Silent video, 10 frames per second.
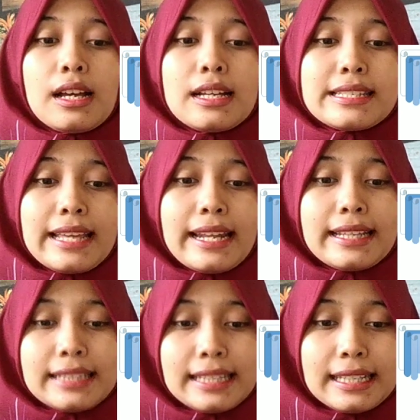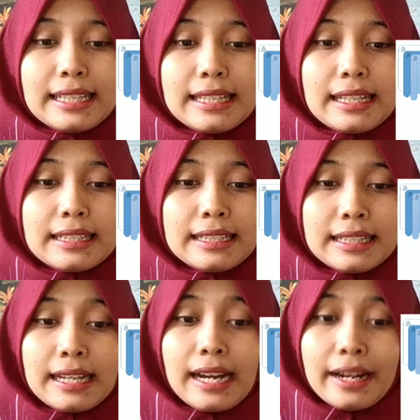selecting
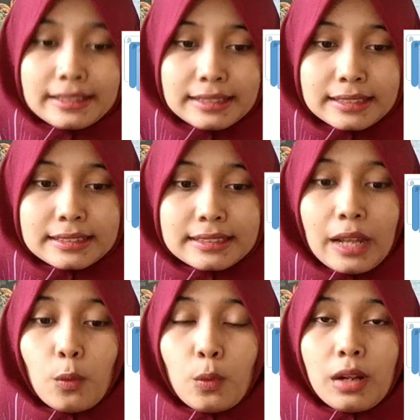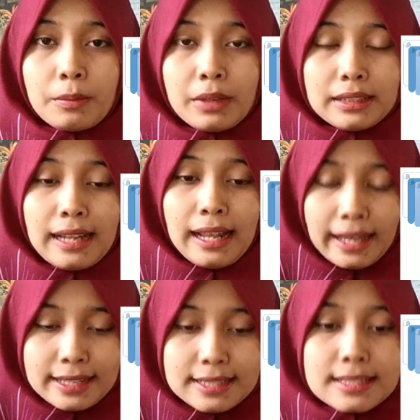the characters that will be
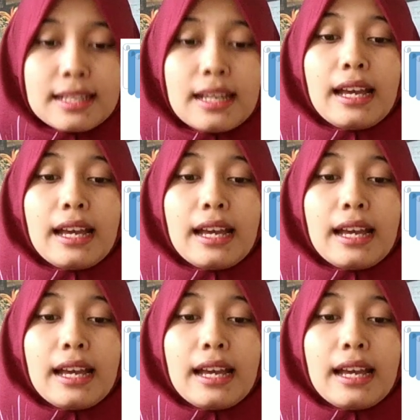analyzed,